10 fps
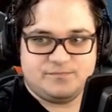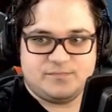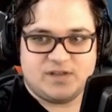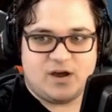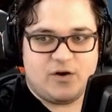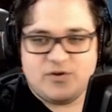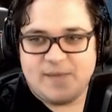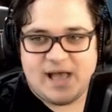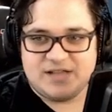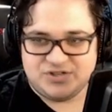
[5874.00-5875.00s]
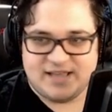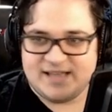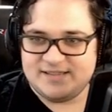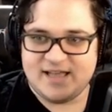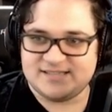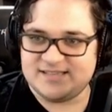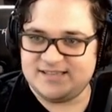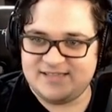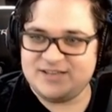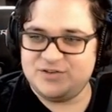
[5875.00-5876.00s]
Like, oh, you imagine like that that's
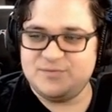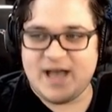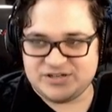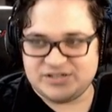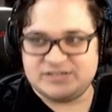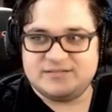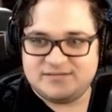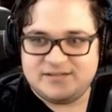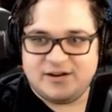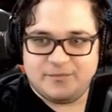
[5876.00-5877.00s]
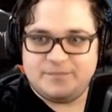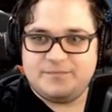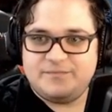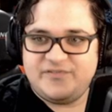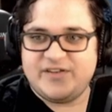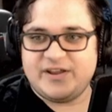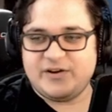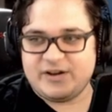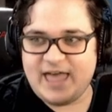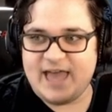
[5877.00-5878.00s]
in, that you imagine they're
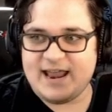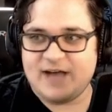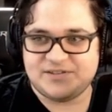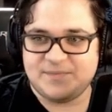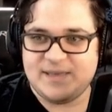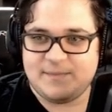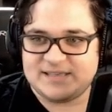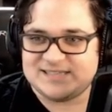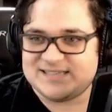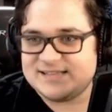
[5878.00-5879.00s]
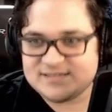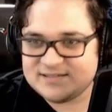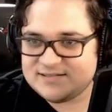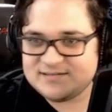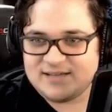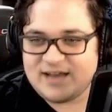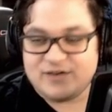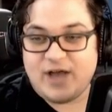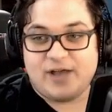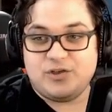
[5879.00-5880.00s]
figuring that out to make it make sense. I
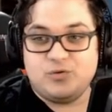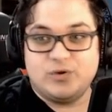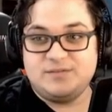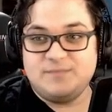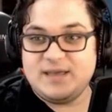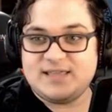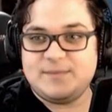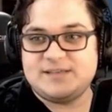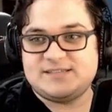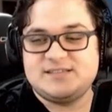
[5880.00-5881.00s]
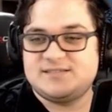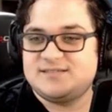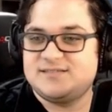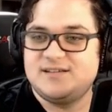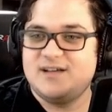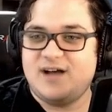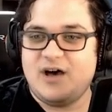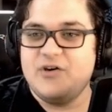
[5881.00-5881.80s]
don't know how you would make that make sense other